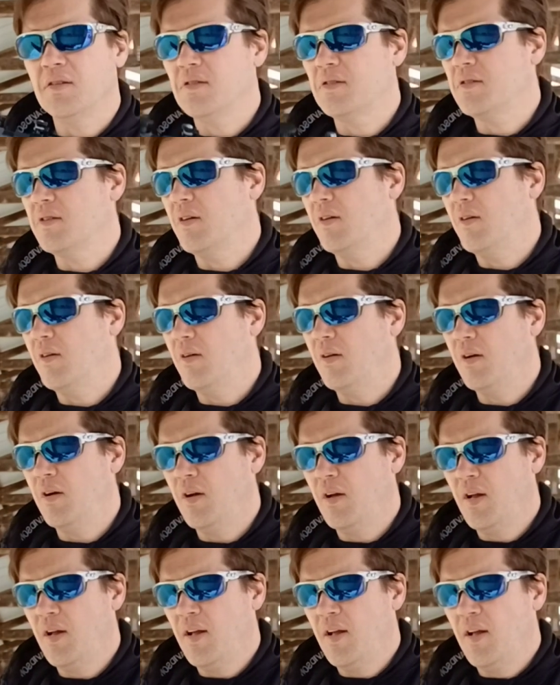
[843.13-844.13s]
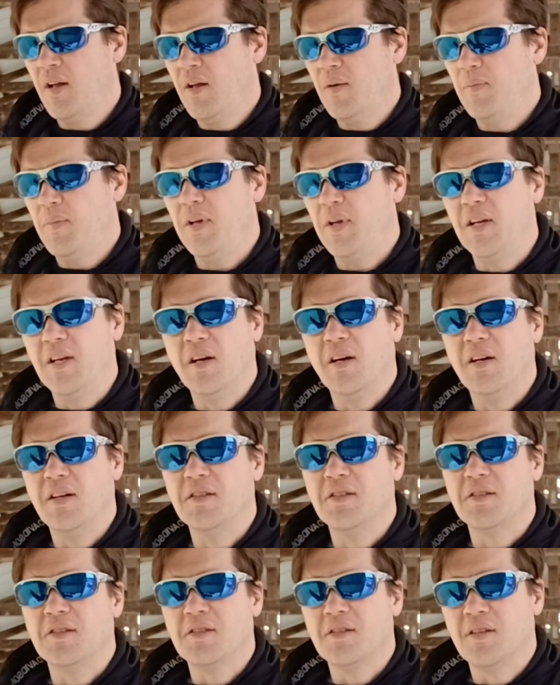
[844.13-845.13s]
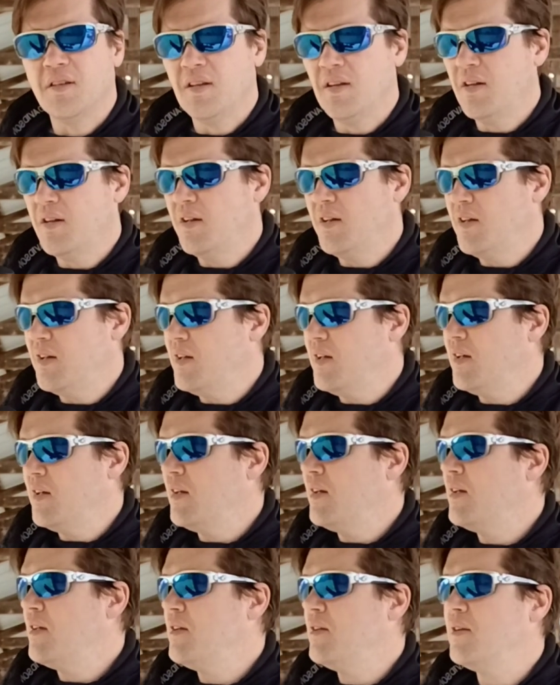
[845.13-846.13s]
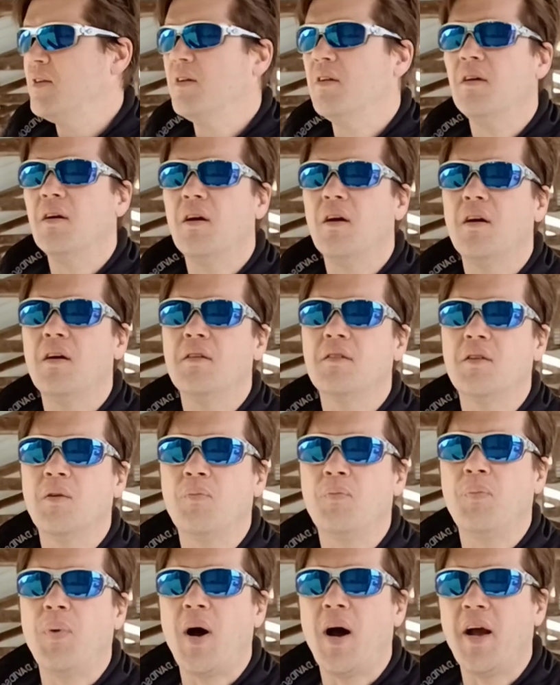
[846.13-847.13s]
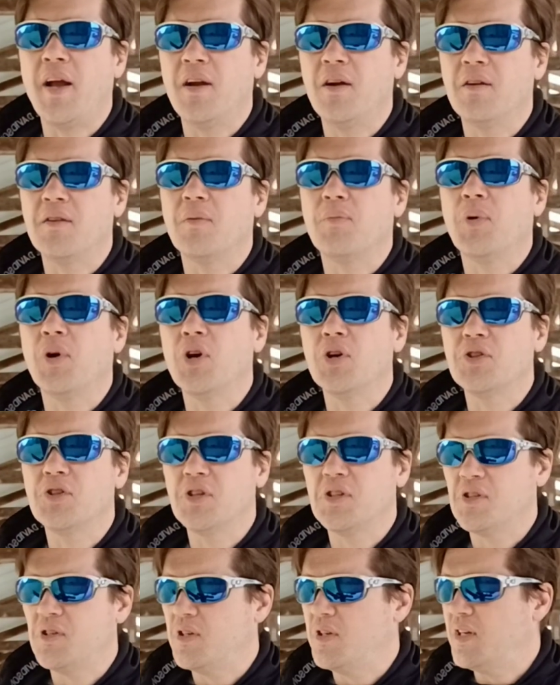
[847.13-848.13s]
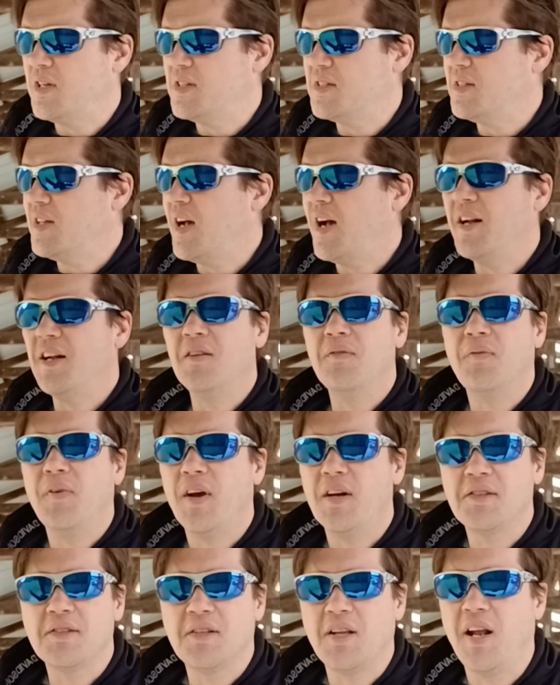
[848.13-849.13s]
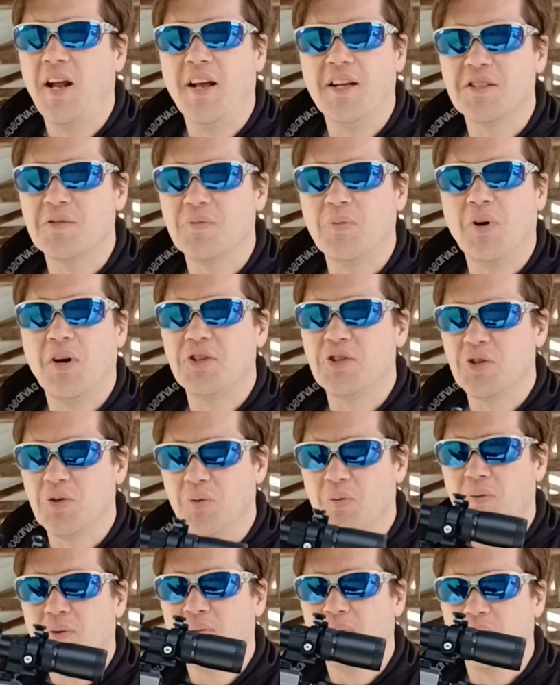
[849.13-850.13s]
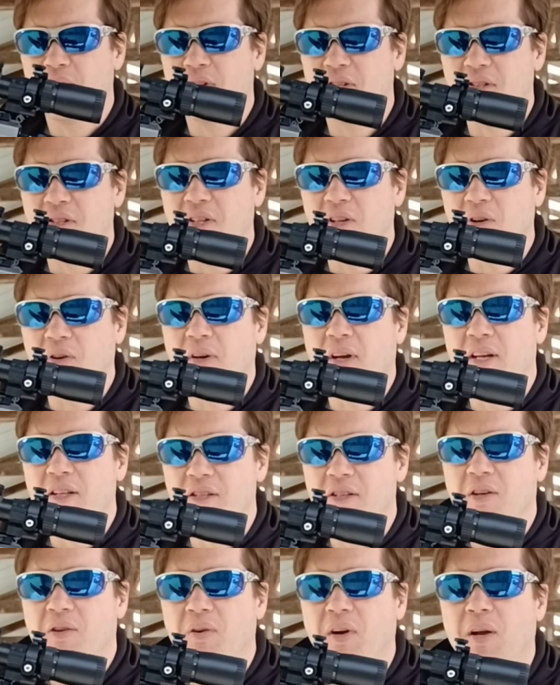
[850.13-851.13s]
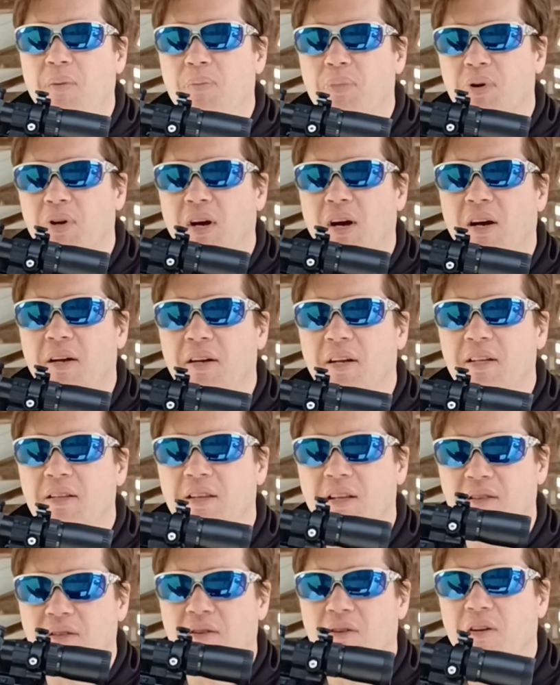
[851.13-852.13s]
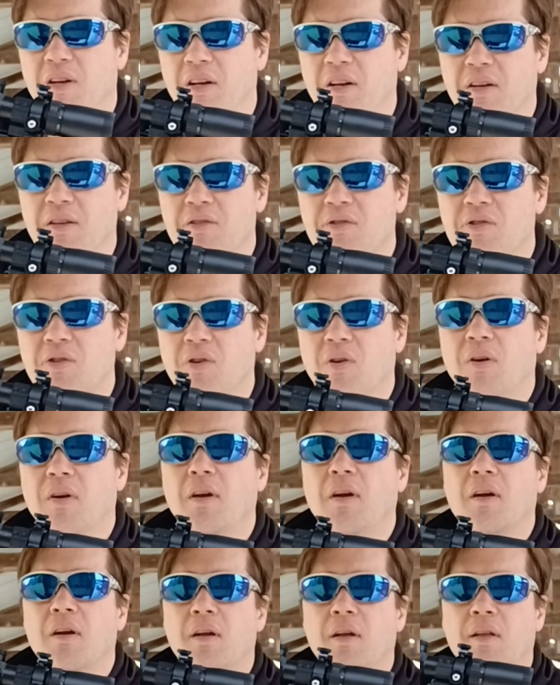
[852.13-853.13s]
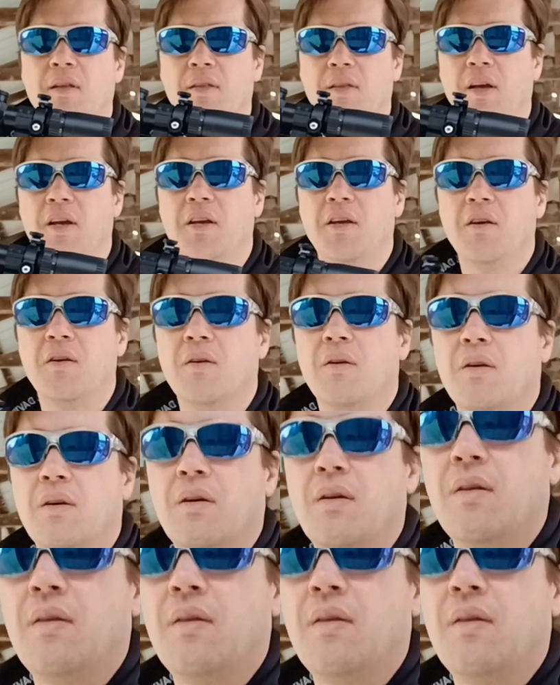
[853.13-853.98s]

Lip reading: So because the buyer, the purchaser, is not invested as much, but still gets a great product that they're going to enjoy. Thank you.